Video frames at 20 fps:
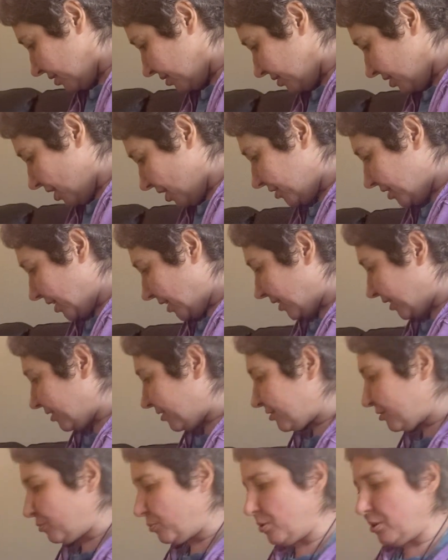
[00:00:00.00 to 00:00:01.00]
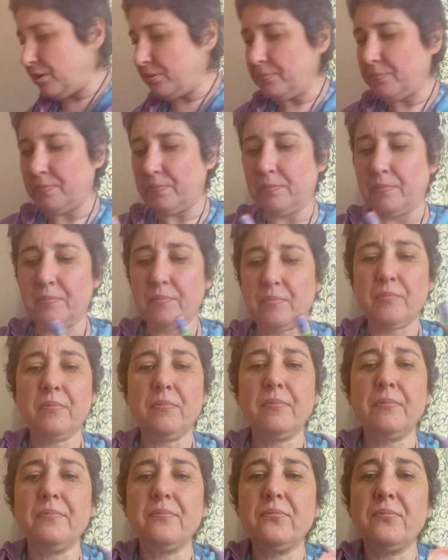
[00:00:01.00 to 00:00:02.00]
Oh yeah, here's one.
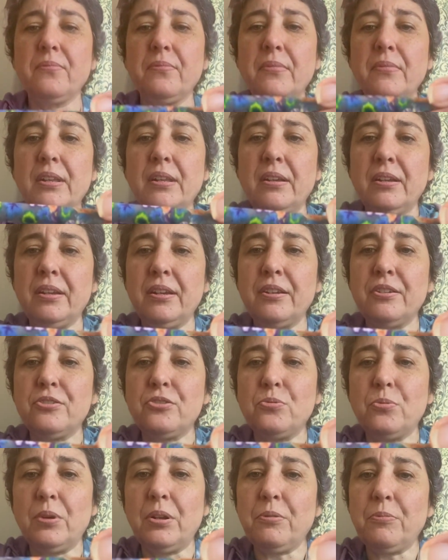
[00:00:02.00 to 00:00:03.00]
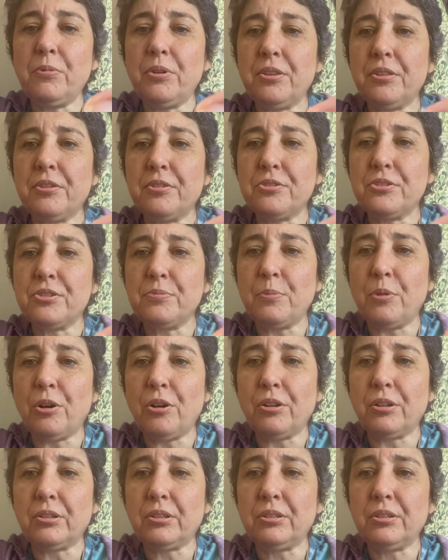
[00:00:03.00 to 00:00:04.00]
Here's one where they're
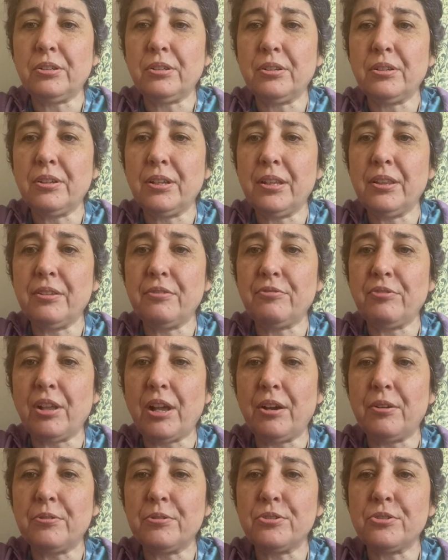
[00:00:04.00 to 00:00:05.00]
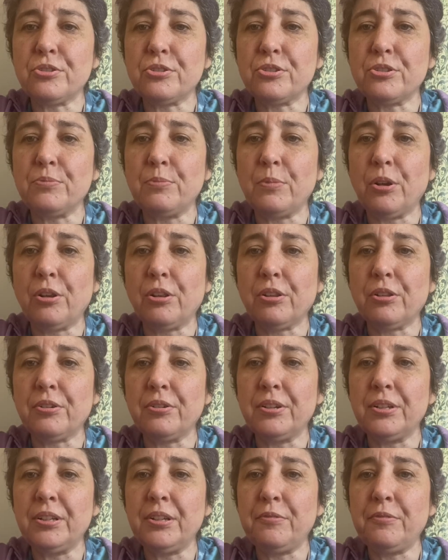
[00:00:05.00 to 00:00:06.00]
smaller. The flowers are smaller
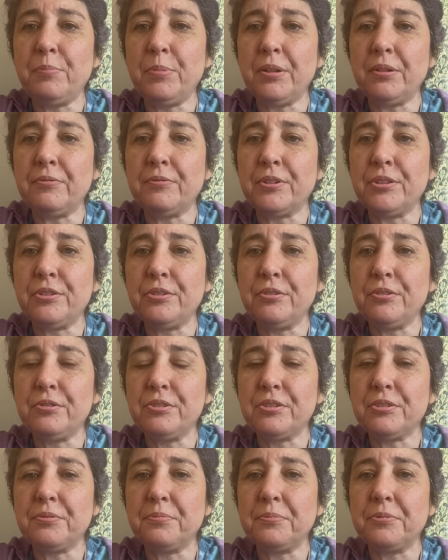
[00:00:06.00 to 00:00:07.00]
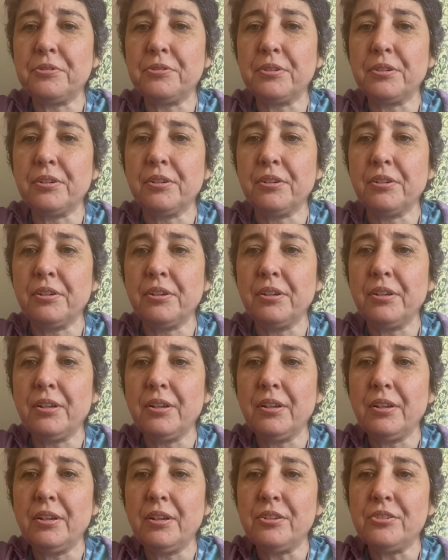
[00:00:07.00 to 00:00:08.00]
and have been reduced more.
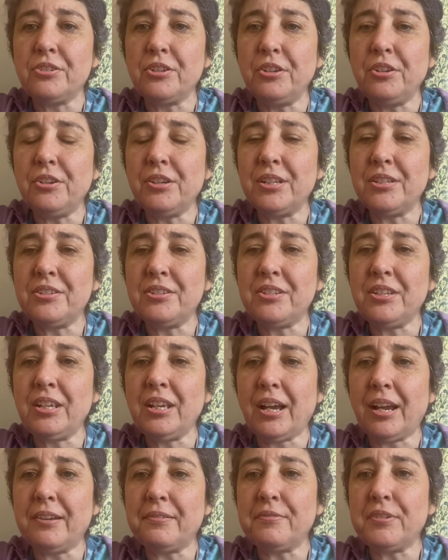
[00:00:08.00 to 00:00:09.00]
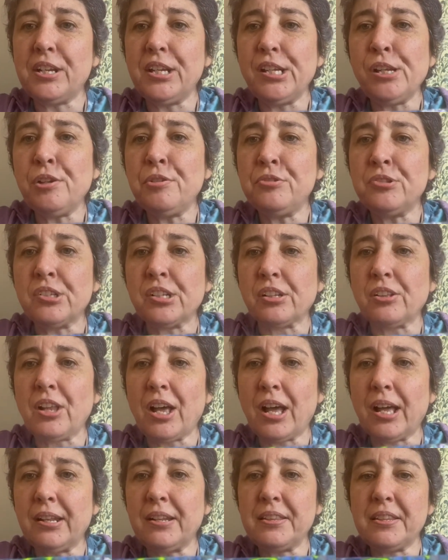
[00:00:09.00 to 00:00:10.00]
So you can see I reused a
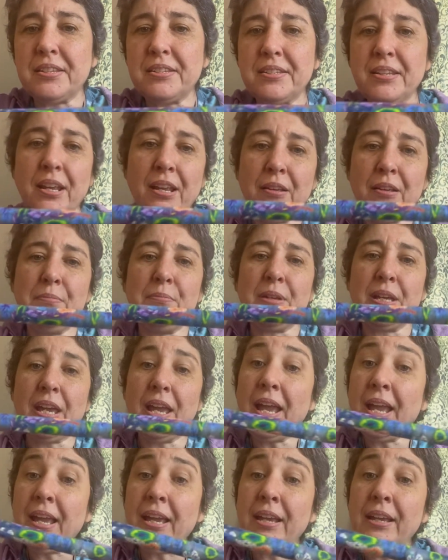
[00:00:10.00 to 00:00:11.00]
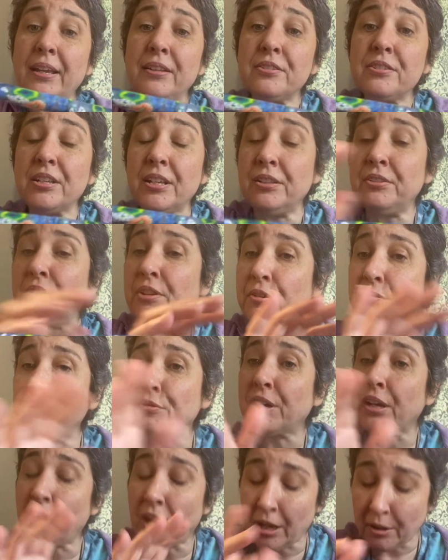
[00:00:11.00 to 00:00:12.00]
lot of the same canes in
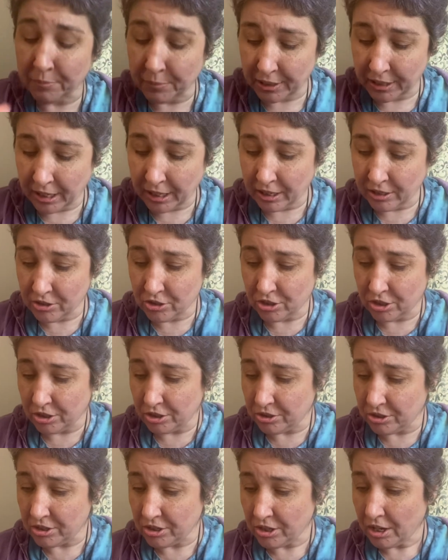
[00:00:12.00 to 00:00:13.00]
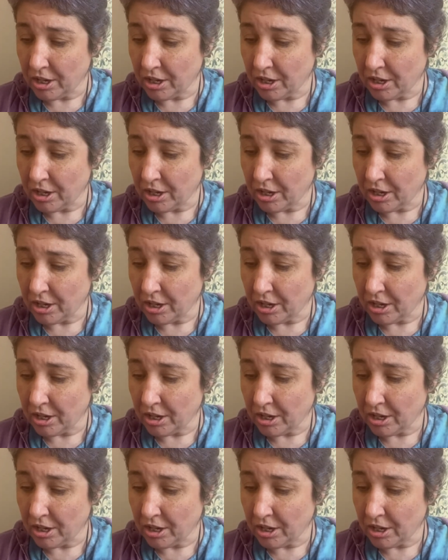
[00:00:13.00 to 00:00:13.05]
different combinations